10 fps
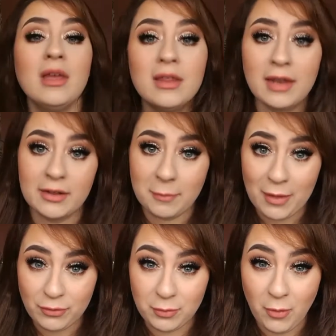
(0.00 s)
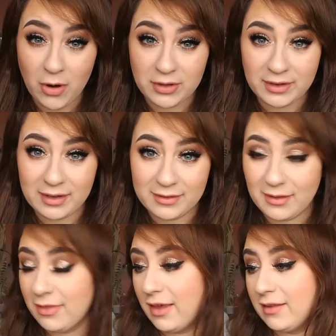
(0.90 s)
Next bathroom product is
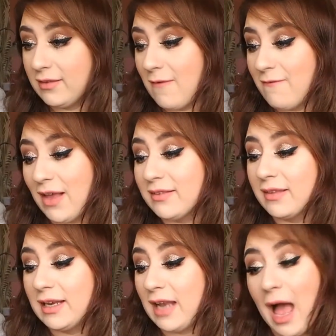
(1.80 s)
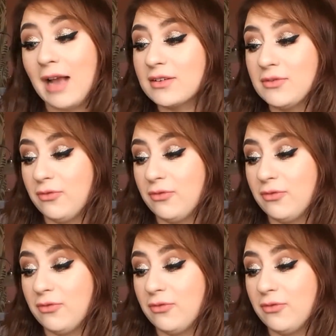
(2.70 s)
this Vaseline Active